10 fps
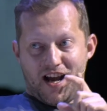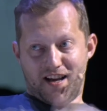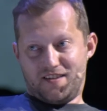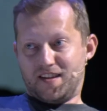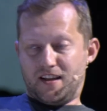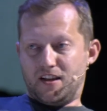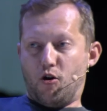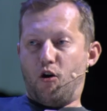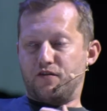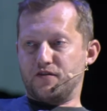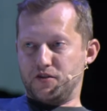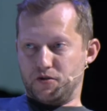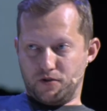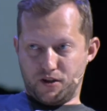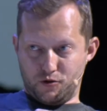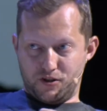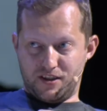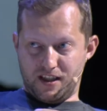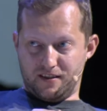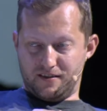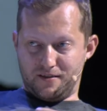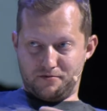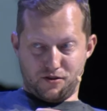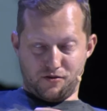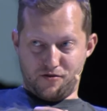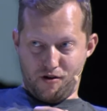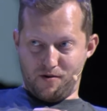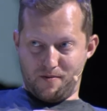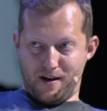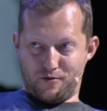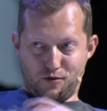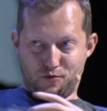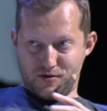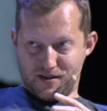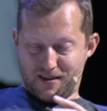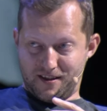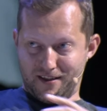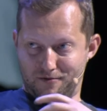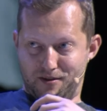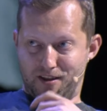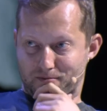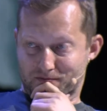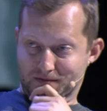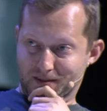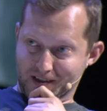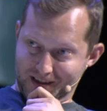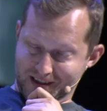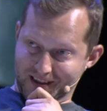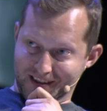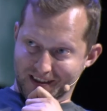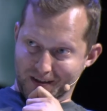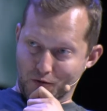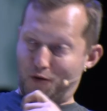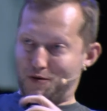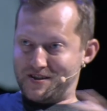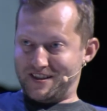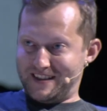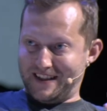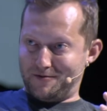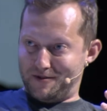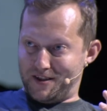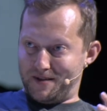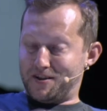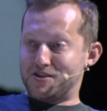I think he offered you a good deal that we don't know about. What was the deal with him? What was the deal with him?